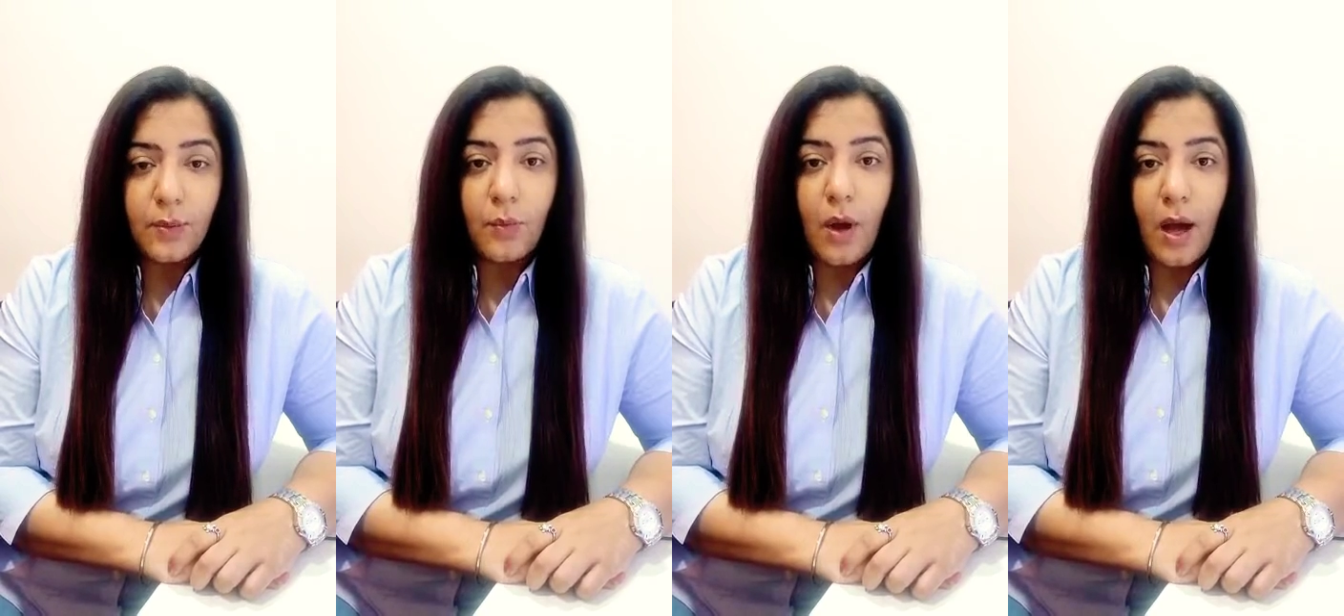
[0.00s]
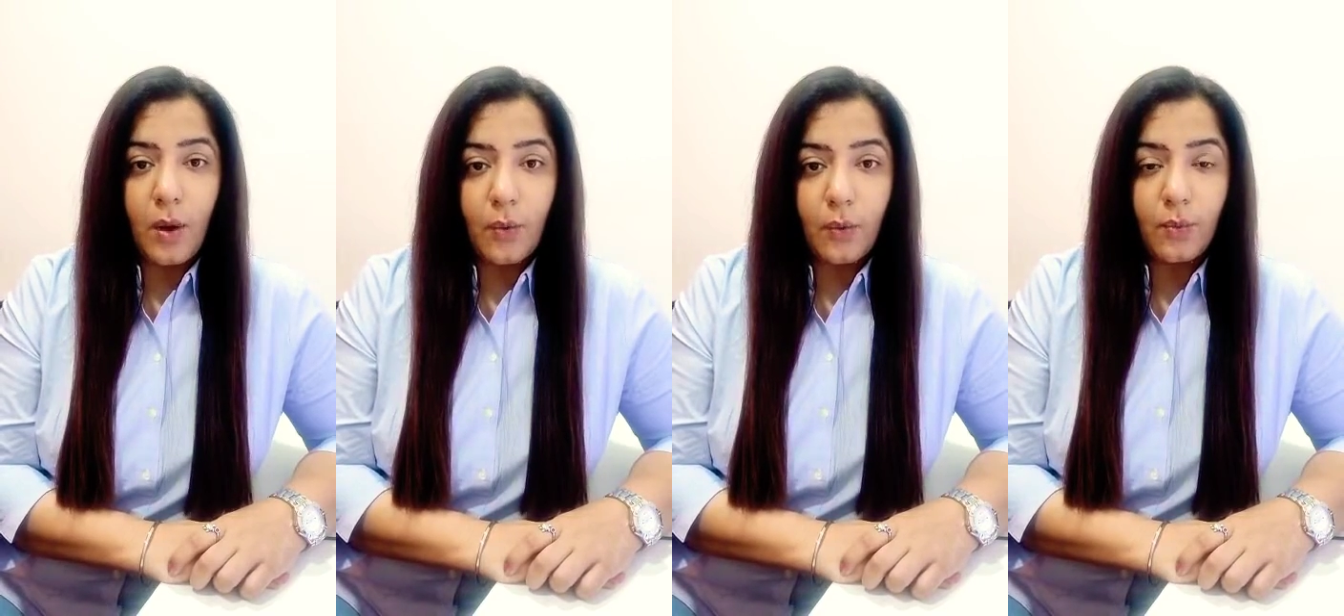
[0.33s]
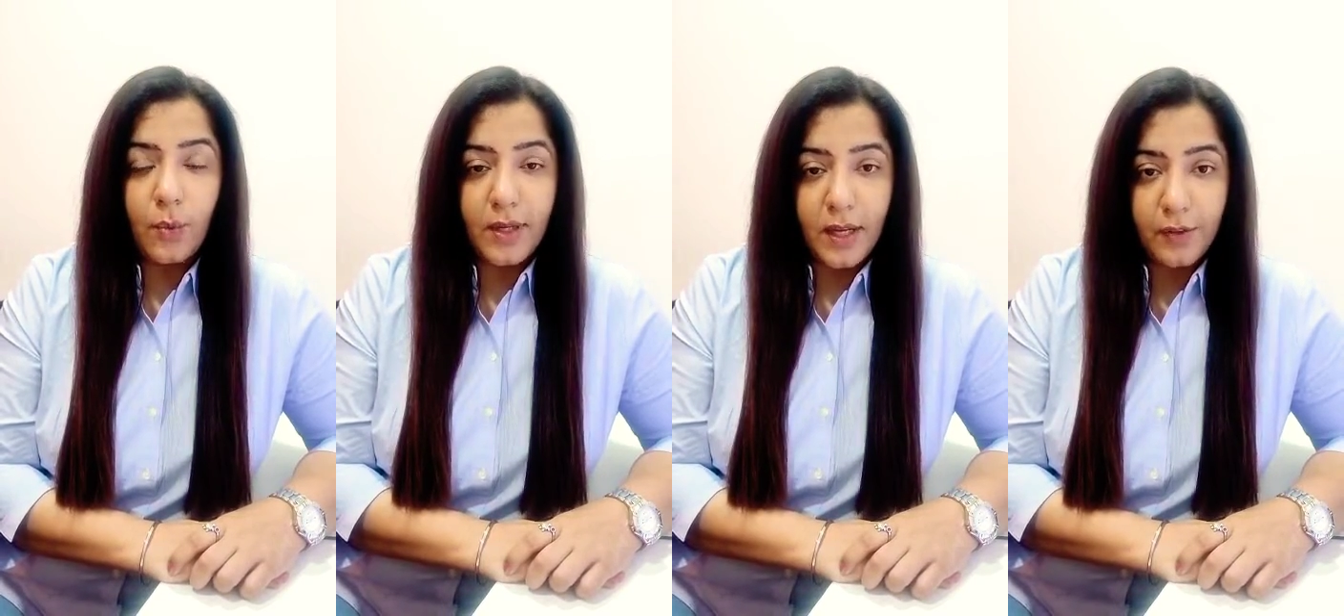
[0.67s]

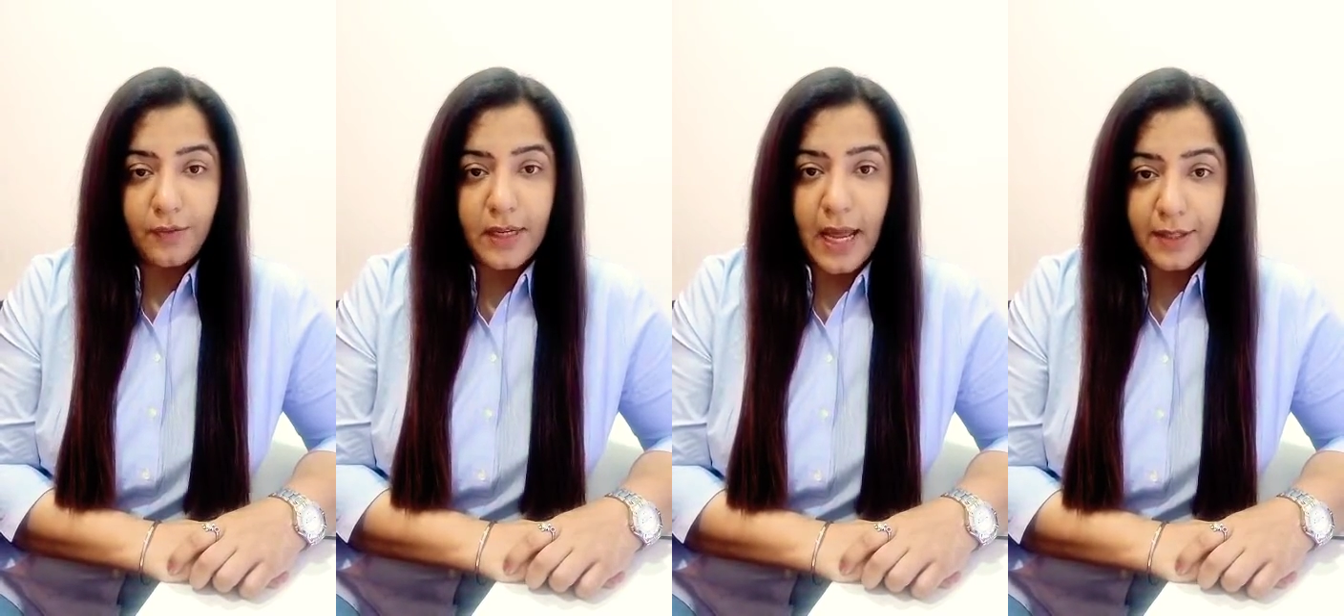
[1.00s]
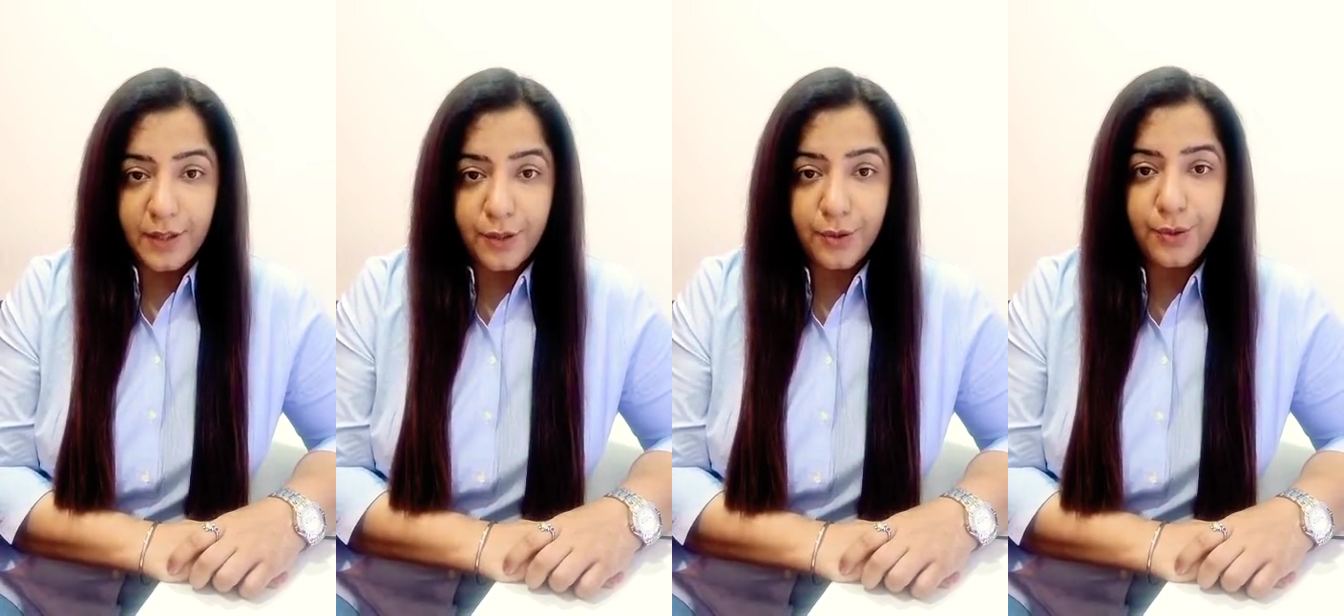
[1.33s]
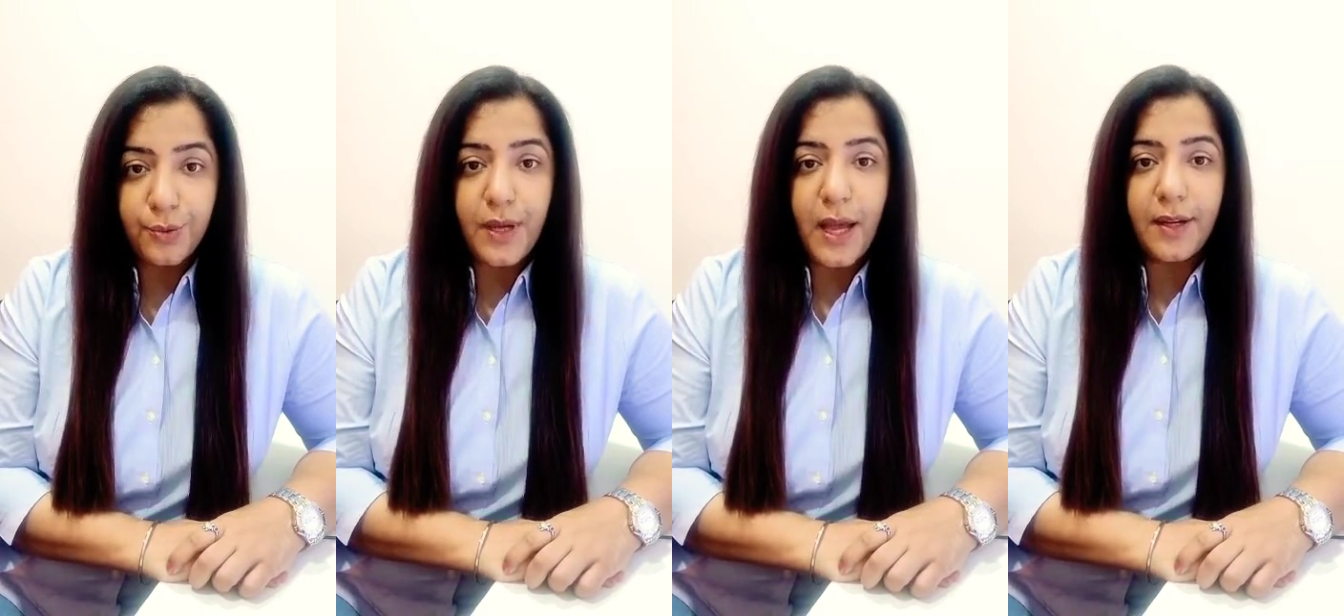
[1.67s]
what kind of an attitude
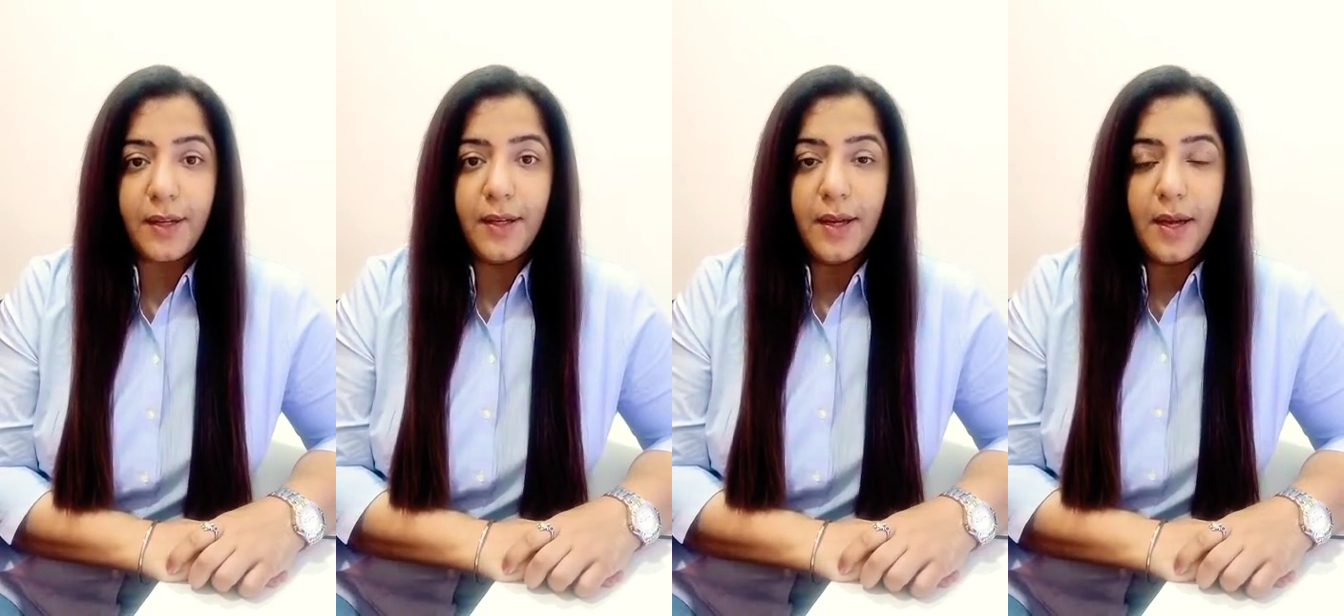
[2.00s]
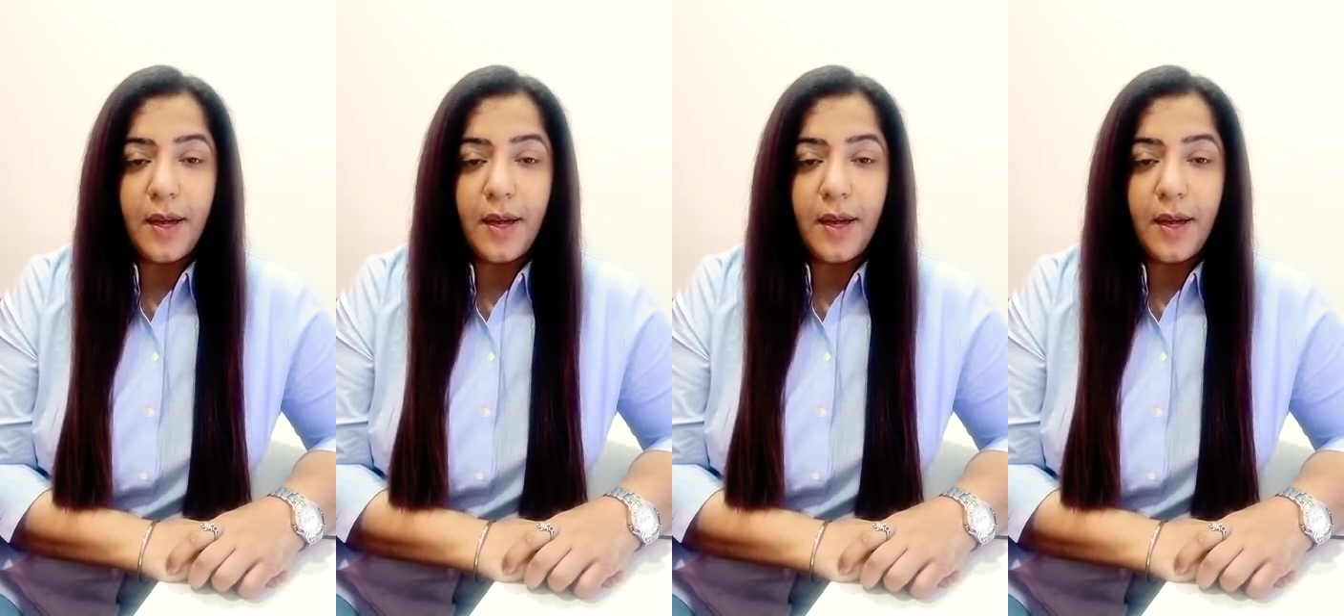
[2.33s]
you carry,